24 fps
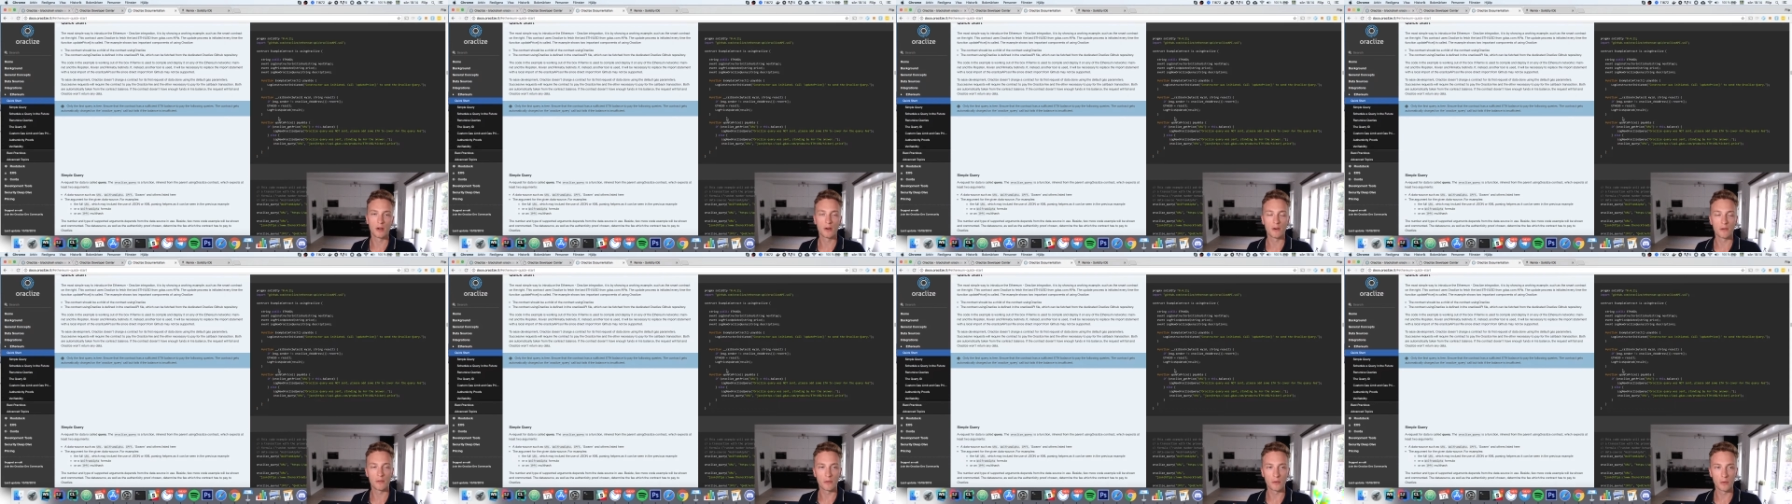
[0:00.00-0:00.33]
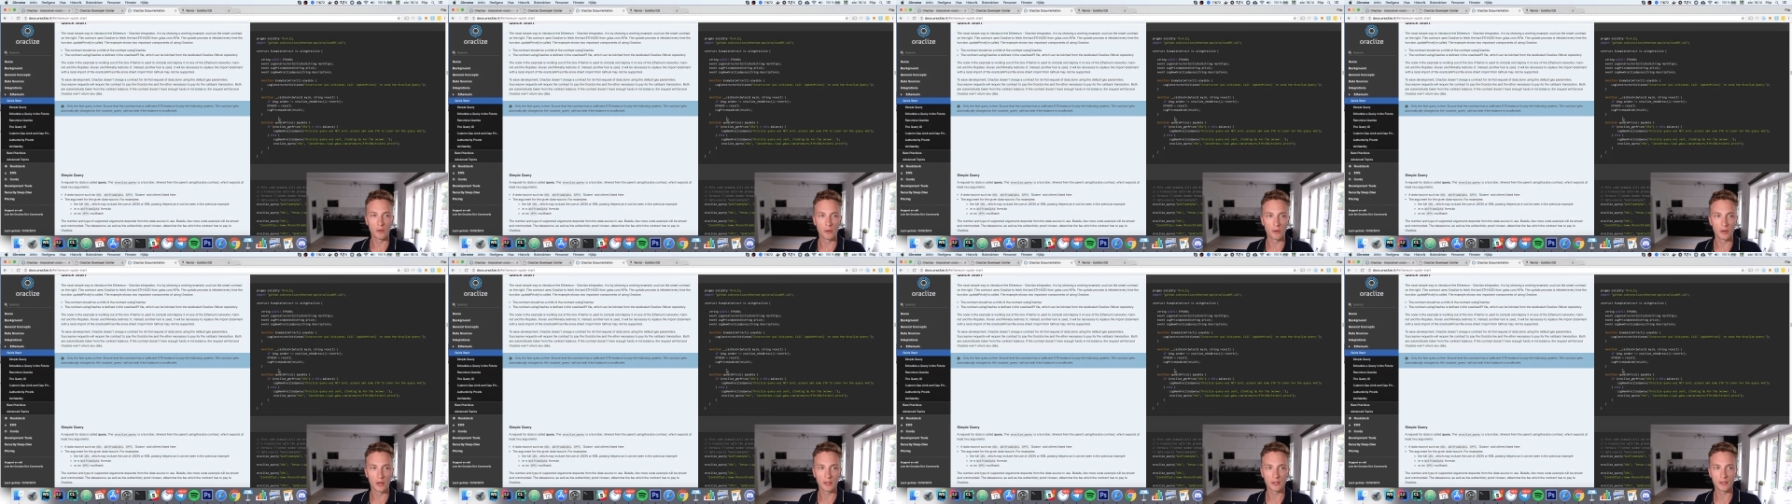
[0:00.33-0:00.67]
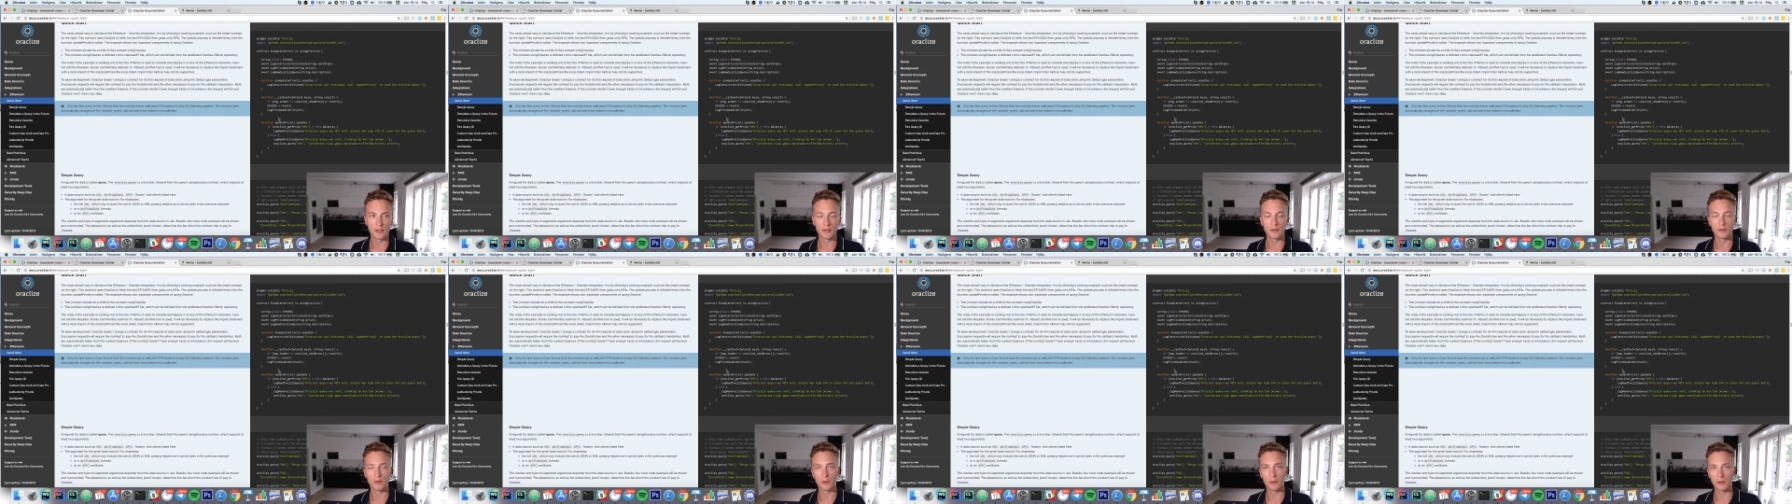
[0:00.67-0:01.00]
for us
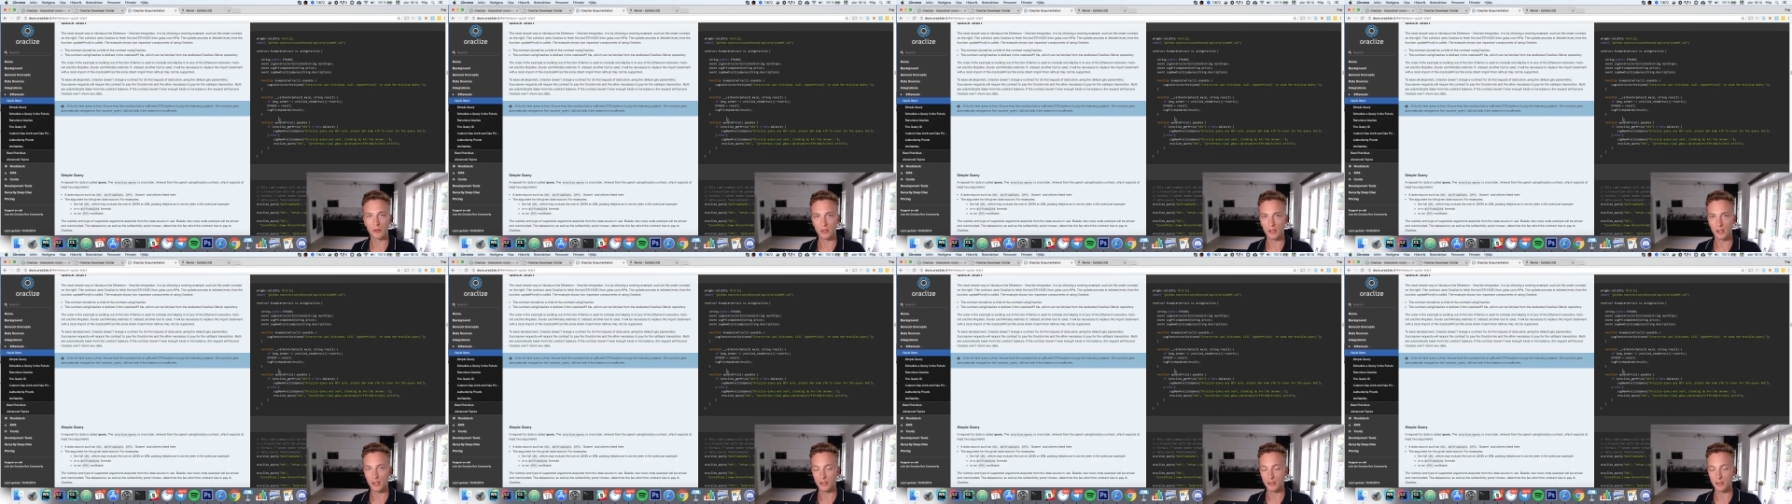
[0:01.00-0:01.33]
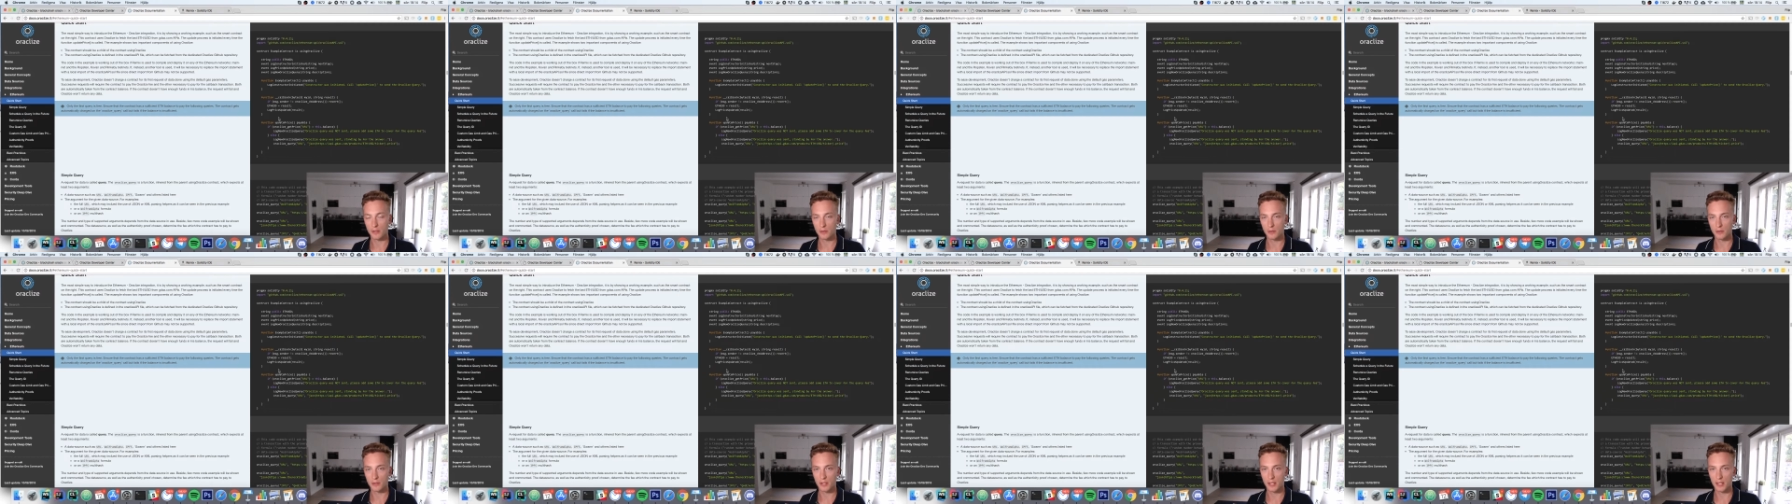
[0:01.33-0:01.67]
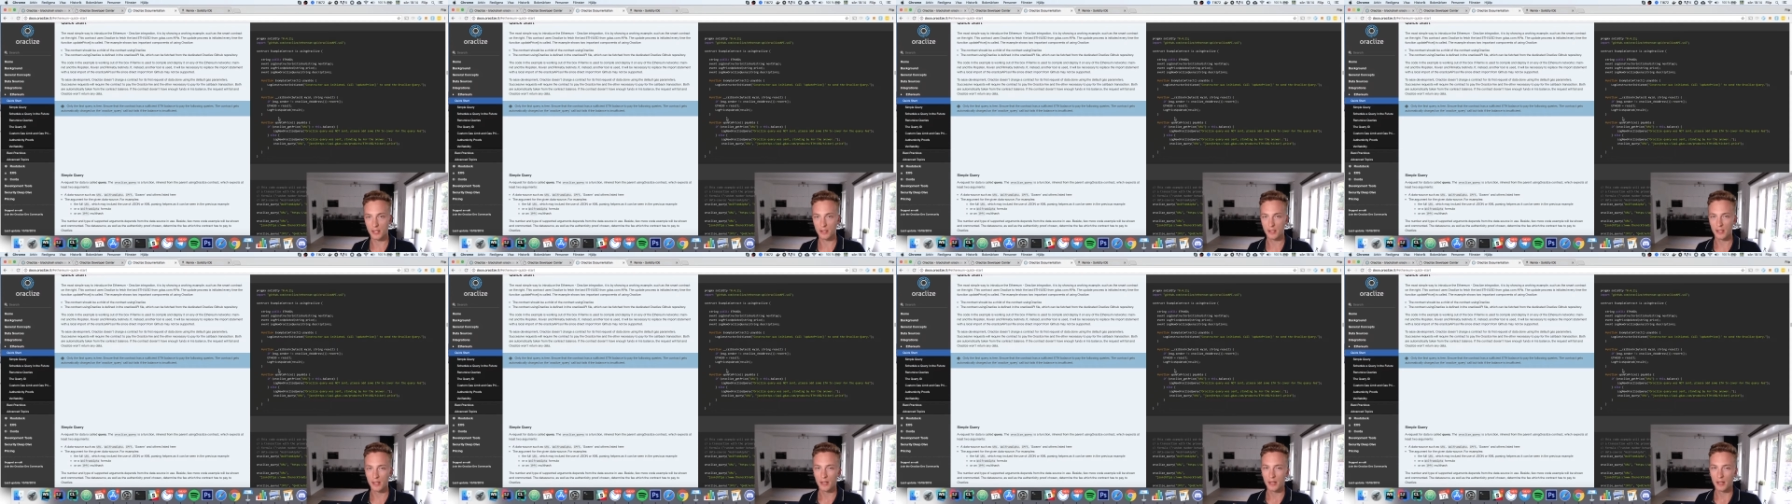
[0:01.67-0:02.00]
in the Oraclize
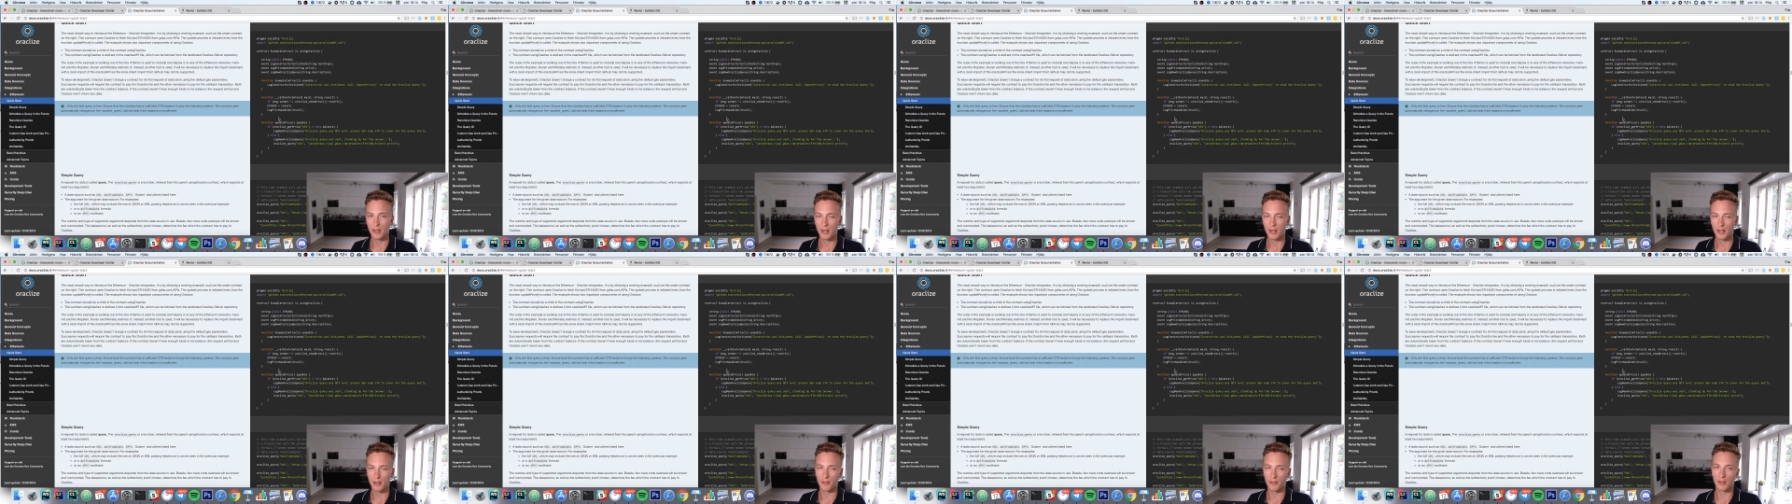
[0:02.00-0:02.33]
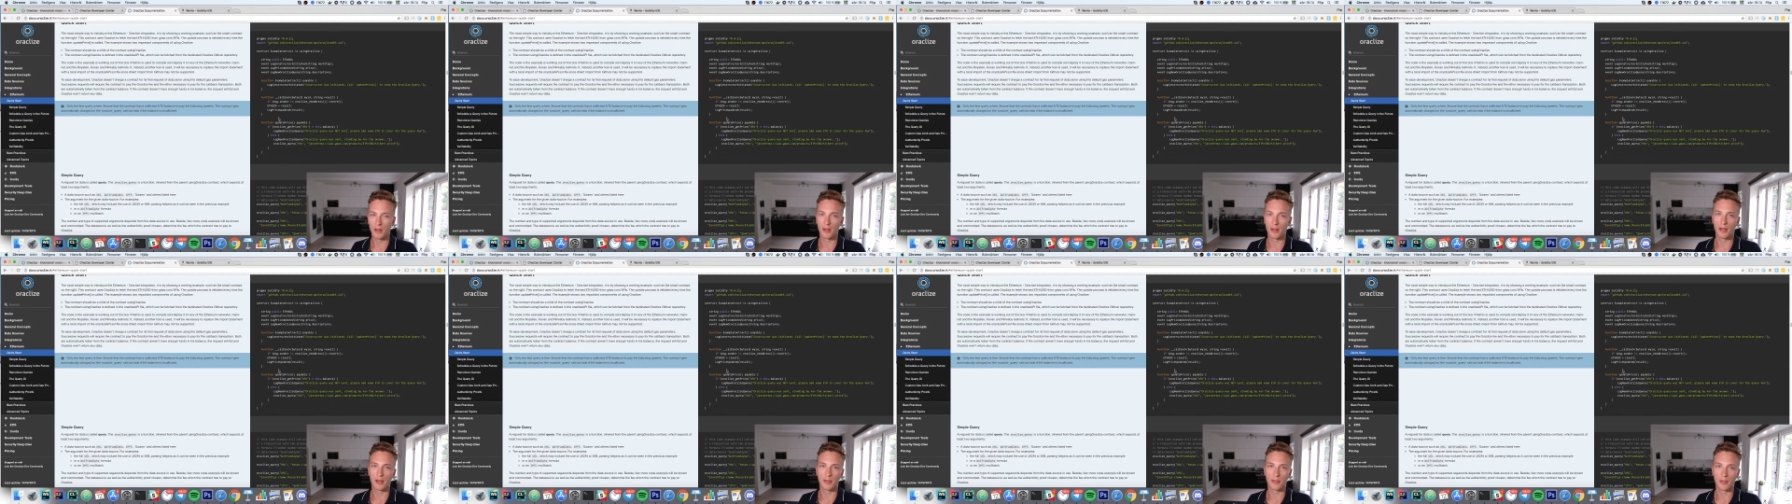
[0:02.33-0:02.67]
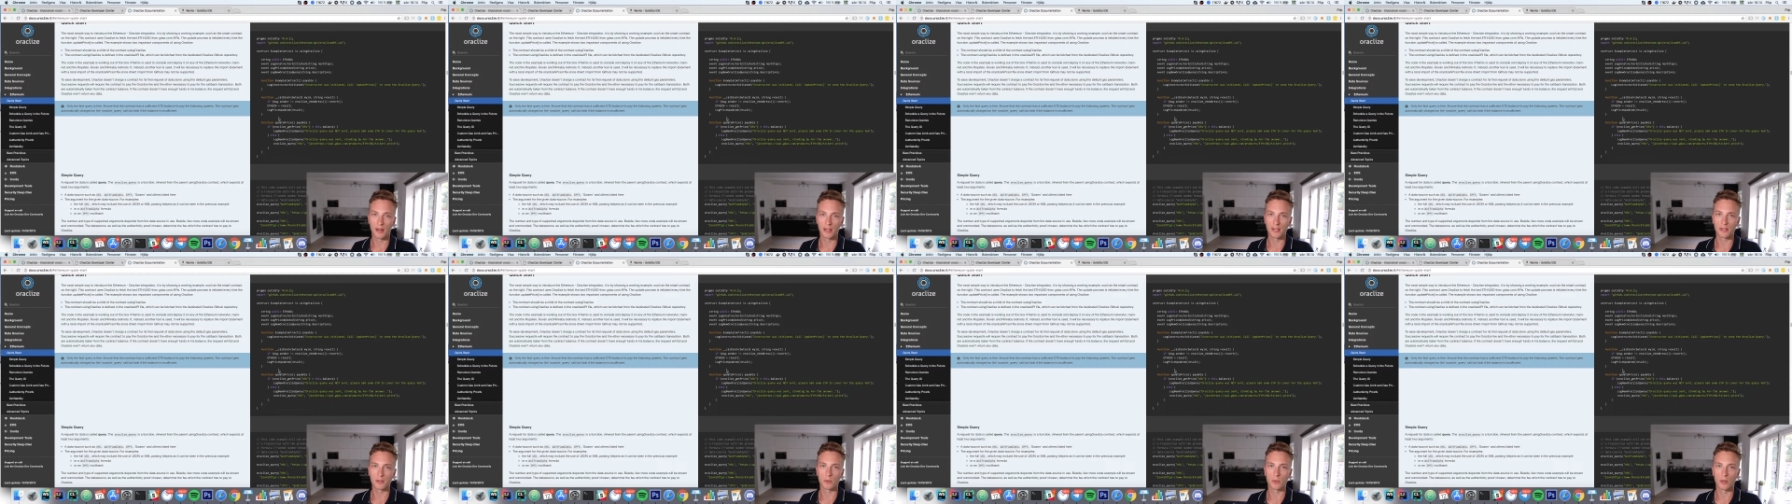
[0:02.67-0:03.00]
contract. And that
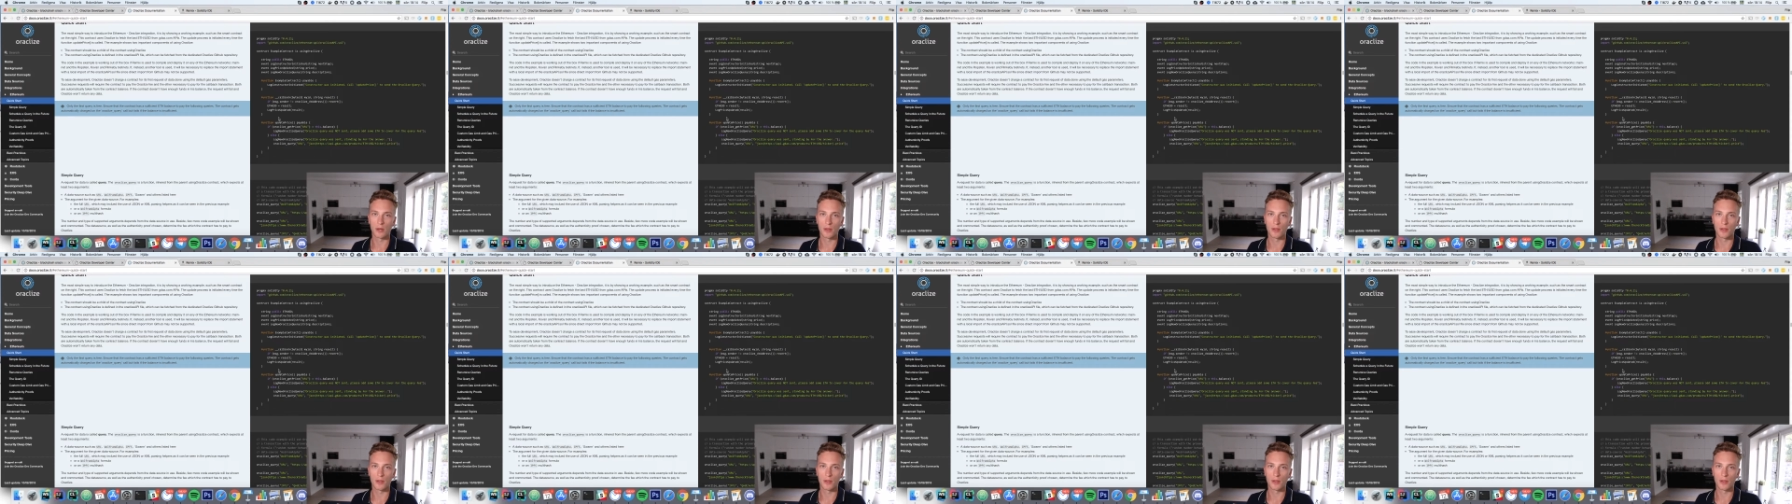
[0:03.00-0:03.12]
that's why